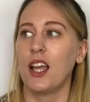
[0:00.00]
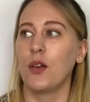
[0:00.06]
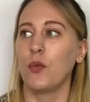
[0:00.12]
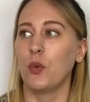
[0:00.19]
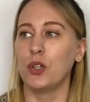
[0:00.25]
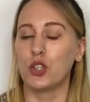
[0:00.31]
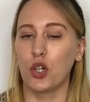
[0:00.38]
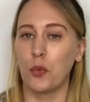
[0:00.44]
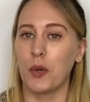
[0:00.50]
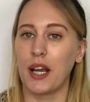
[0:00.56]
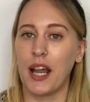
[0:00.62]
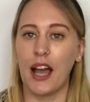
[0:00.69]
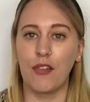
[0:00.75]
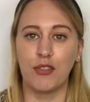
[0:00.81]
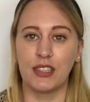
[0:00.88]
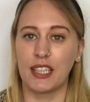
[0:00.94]
we don't want to
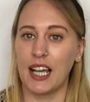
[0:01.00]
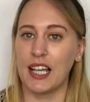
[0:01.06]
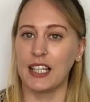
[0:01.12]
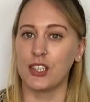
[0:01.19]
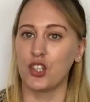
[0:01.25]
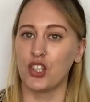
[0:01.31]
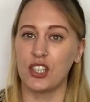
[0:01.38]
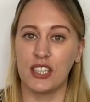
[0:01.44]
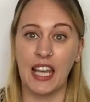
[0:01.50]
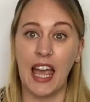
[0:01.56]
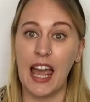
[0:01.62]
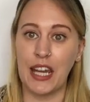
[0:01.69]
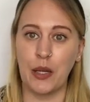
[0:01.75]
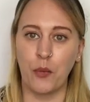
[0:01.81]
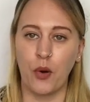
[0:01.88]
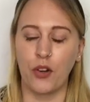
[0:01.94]
advertise just to
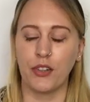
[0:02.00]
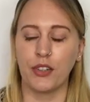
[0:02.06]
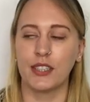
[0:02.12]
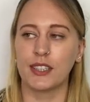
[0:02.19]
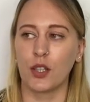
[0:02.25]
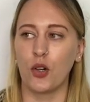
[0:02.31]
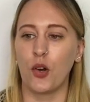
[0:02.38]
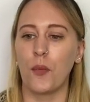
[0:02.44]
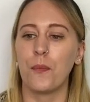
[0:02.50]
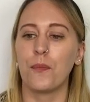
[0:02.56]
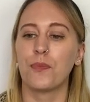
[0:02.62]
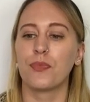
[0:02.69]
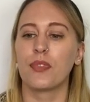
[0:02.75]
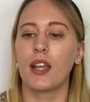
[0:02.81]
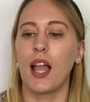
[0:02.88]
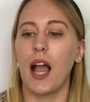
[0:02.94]
anyone. So
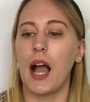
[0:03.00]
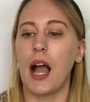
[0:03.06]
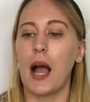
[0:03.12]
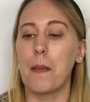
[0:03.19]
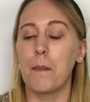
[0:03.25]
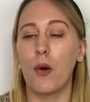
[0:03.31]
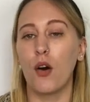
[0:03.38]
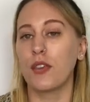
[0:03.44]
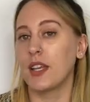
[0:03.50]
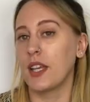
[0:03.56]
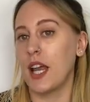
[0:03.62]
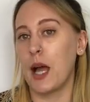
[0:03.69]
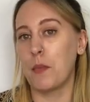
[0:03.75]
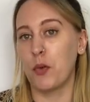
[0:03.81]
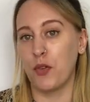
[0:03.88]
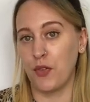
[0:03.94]
I'm more than
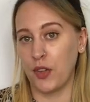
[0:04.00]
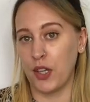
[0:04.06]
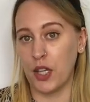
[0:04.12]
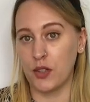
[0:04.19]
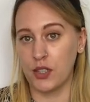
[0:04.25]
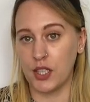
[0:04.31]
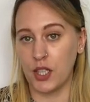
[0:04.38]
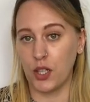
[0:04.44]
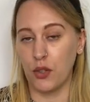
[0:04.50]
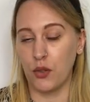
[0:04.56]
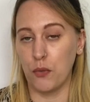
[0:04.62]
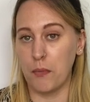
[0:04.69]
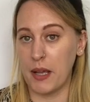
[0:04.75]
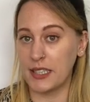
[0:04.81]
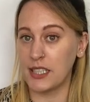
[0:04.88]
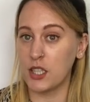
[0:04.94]
happy for you to
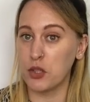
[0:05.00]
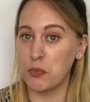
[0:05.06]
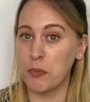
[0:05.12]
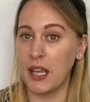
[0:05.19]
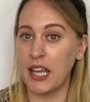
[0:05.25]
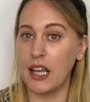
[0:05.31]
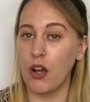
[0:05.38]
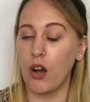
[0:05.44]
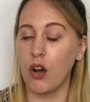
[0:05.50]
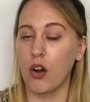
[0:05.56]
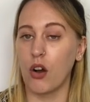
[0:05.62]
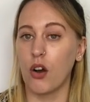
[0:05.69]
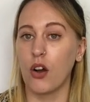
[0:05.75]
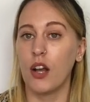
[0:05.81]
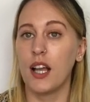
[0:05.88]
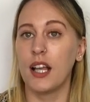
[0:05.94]
message me
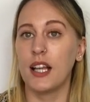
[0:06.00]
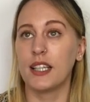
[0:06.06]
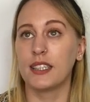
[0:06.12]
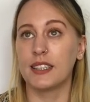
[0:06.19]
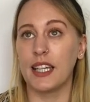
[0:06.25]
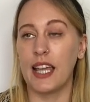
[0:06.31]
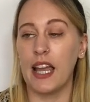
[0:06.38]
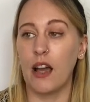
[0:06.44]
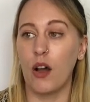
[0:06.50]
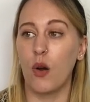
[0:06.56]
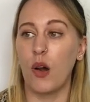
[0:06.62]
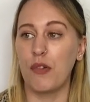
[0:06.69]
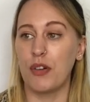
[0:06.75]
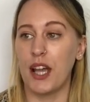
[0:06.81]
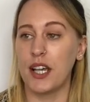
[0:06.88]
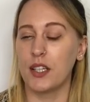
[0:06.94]
or say, oh,
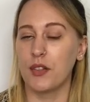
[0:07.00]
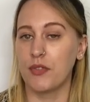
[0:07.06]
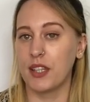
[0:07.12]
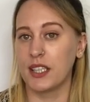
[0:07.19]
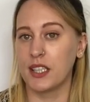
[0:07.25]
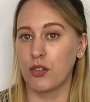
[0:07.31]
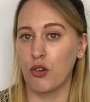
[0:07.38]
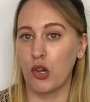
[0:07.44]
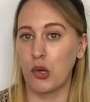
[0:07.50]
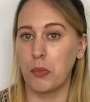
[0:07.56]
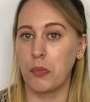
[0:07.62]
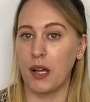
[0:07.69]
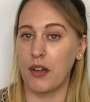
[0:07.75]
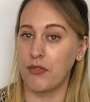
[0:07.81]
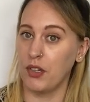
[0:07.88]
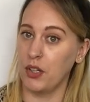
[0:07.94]
I've heard of this group,
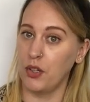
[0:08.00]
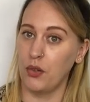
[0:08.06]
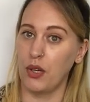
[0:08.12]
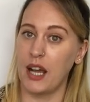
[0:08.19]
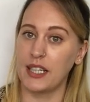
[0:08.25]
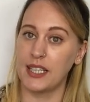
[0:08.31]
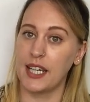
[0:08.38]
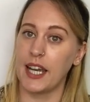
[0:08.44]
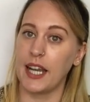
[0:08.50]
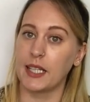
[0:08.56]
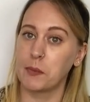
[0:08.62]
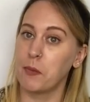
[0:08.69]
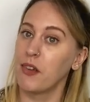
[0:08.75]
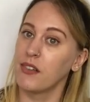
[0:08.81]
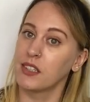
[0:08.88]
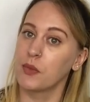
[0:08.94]
have you had any
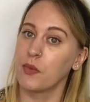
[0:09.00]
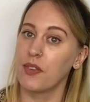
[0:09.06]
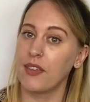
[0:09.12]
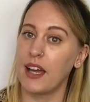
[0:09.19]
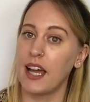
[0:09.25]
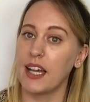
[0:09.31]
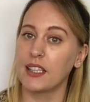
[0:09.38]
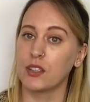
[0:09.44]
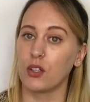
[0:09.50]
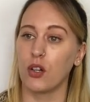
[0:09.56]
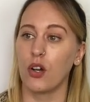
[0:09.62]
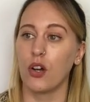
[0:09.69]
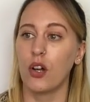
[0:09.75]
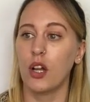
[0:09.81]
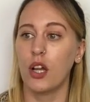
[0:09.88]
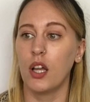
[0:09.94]
experience with that?
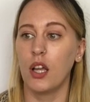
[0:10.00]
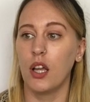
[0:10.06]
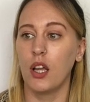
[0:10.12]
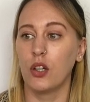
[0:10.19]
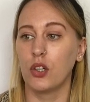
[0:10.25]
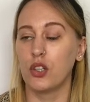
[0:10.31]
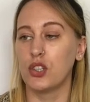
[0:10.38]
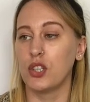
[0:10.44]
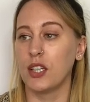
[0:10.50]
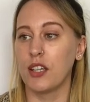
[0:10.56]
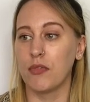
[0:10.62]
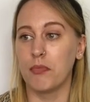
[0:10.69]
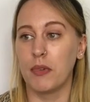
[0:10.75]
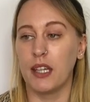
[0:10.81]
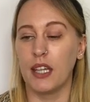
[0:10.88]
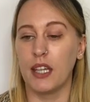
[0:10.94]
Or could you give
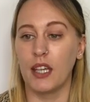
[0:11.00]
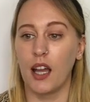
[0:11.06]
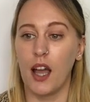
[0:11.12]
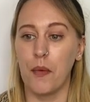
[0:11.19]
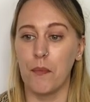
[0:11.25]
me